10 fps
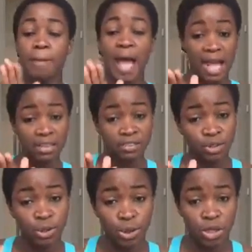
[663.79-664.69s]
past
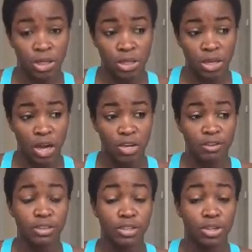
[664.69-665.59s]
your
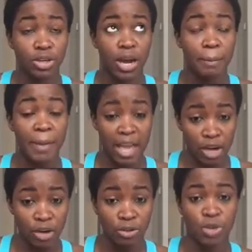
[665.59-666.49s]
ankle.